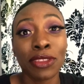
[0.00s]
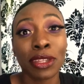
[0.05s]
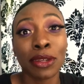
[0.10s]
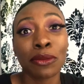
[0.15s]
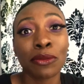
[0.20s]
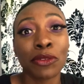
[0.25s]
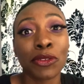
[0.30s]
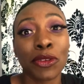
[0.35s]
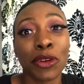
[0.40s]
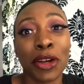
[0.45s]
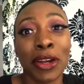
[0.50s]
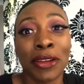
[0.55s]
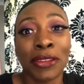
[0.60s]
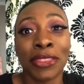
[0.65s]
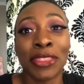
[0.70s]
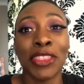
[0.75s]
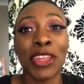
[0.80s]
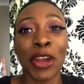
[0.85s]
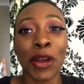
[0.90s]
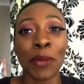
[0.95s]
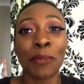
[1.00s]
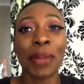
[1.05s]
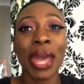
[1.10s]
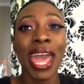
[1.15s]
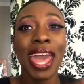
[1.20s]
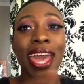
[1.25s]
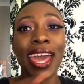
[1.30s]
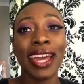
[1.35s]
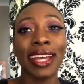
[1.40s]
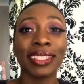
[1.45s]
them for their
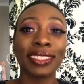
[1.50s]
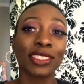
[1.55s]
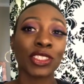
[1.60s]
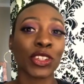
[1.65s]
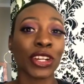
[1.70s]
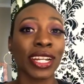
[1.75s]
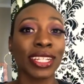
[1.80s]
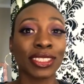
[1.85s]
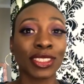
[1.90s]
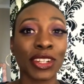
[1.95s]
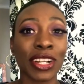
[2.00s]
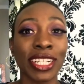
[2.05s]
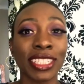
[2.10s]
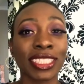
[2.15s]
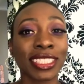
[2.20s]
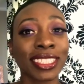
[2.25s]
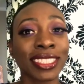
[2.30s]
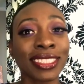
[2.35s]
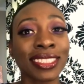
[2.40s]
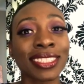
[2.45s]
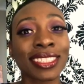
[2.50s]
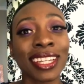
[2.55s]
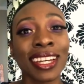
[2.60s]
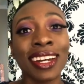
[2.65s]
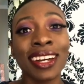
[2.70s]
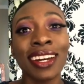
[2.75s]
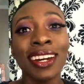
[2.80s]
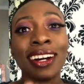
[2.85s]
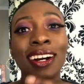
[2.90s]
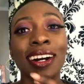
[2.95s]
past transgressions
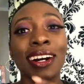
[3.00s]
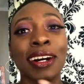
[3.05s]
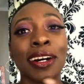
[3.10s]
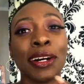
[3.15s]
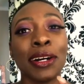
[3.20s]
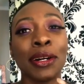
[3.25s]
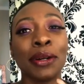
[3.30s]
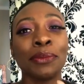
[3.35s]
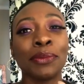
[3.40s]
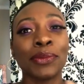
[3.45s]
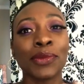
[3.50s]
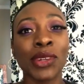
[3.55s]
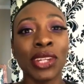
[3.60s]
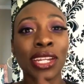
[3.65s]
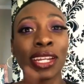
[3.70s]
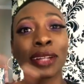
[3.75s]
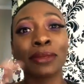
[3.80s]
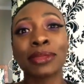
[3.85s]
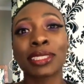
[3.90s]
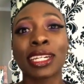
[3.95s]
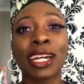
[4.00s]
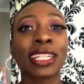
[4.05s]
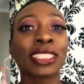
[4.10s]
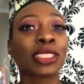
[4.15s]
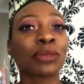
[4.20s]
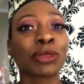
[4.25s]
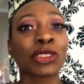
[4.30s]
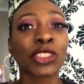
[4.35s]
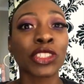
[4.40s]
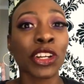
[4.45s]
when it comes to
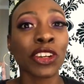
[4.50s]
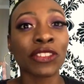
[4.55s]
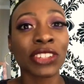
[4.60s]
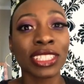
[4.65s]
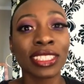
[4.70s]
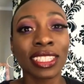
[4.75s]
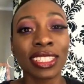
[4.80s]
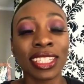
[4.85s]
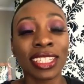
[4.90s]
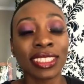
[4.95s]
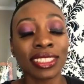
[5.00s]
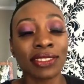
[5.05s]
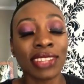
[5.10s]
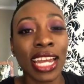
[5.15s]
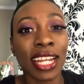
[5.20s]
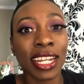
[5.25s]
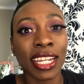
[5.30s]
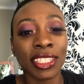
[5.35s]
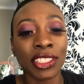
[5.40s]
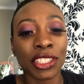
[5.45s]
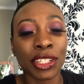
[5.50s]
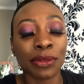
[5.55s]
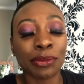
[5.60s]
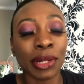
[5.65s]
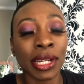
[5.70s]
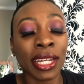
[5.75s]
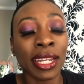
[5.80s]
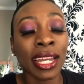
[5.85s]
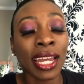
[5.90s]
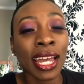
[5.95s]
customer service and things of that nature.
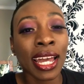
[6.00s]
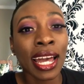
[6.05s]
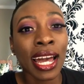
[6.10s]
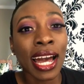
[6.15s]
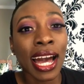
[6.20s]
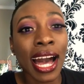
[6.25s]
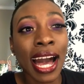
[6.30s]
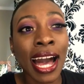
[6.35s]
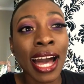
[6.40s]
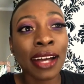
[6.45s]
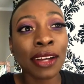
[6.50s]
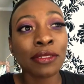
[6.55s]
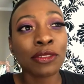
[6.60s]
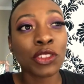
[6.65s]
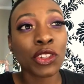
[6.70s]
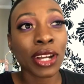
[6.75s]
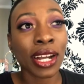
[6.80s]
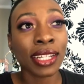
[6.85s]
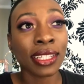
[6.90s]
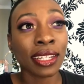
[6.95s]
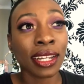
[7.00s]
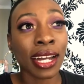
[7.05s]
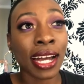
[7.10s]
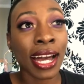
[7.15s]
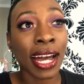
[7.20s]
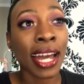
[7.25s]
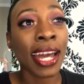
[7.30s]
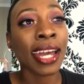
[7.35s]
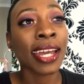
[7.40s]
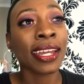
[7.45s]
But I've tried.
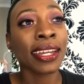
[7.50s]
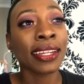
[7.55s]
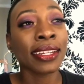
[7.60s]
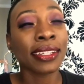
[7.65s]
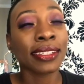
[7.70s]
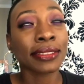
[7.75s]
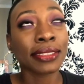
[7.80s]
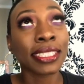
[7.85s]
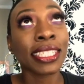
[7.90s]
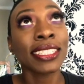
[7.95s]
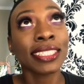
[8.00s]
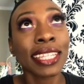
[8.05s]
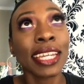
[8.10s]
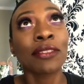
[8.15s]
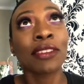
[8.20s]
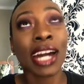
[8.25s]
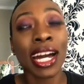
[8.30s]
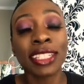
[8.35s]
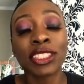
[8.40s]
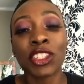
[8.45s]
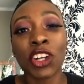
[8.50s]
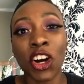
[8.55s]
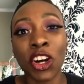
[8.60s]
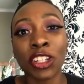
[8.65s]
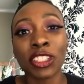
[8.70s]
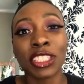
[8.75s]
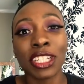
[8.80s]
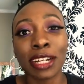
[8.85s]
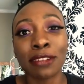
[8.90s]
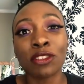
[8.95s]
Since they've gotten to
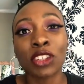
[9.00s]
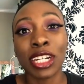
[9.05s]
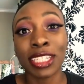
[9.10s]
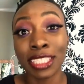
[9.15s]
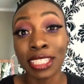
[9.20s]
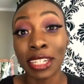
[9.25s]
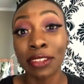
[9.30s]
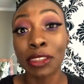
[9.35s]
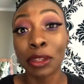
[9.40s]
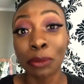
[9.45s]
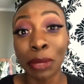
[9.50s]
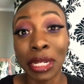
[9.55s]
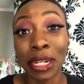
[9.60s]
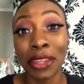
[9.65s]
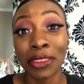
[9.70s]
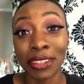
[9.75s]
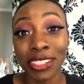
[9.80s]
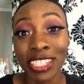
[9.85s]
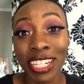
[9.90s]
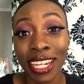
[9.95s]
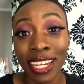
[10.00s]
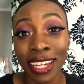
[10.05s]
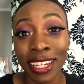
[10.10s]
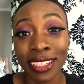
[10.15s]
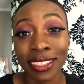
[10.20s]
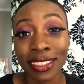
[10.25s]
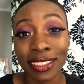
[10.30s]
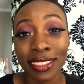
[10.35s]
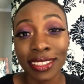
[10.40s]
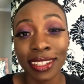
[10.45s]
Ulta, I've tried to give them another
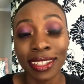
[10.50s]
chance.